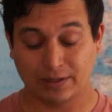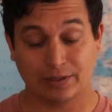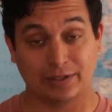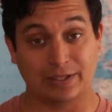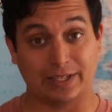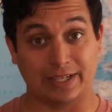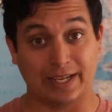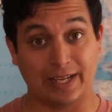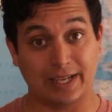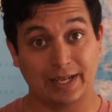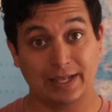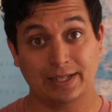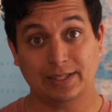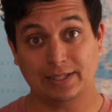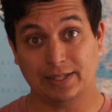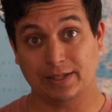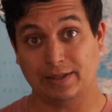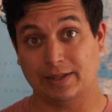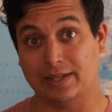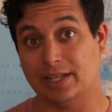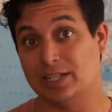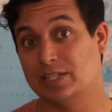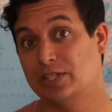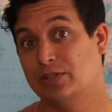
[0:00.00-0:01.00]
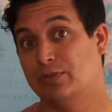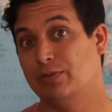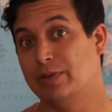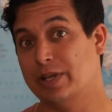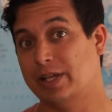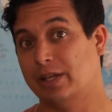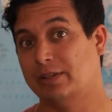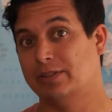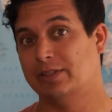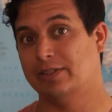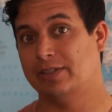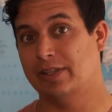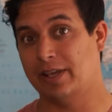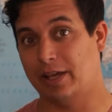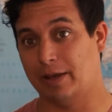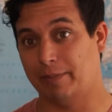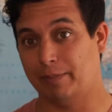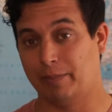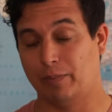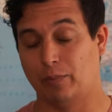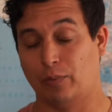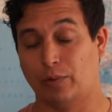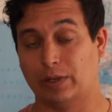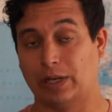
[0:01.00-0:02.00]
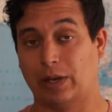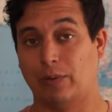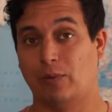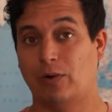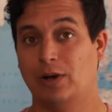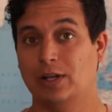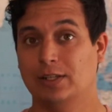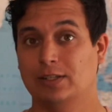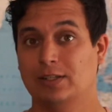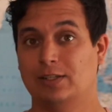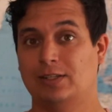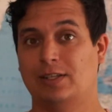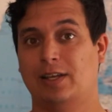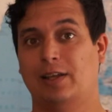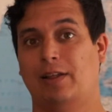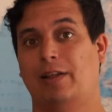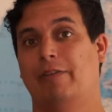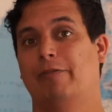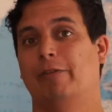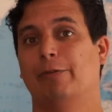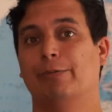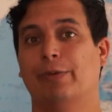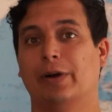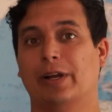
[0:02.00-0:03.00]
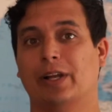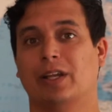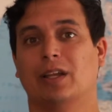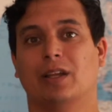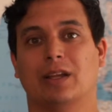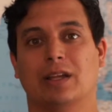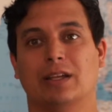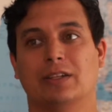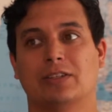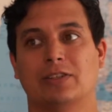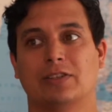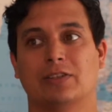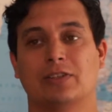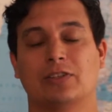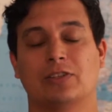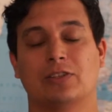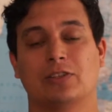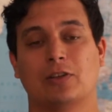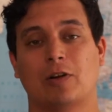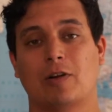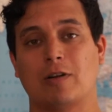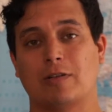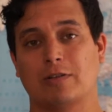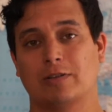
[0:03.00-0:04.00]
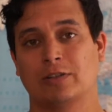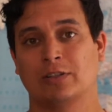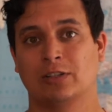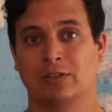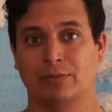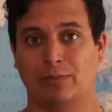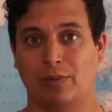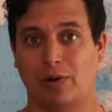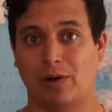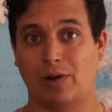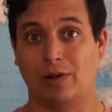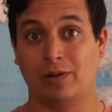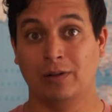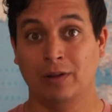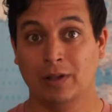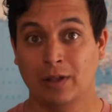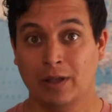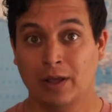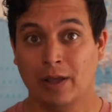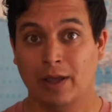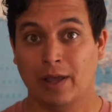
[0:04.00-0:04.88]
To get into this week's tip, what I wanted to tell everybody is to start small.